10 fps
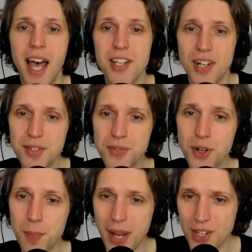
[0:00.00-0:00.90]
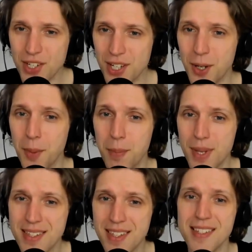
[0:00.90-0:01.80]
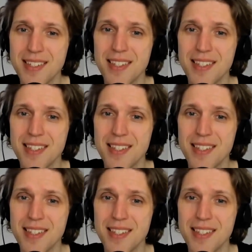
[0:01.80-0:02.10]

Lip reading: a transformational business,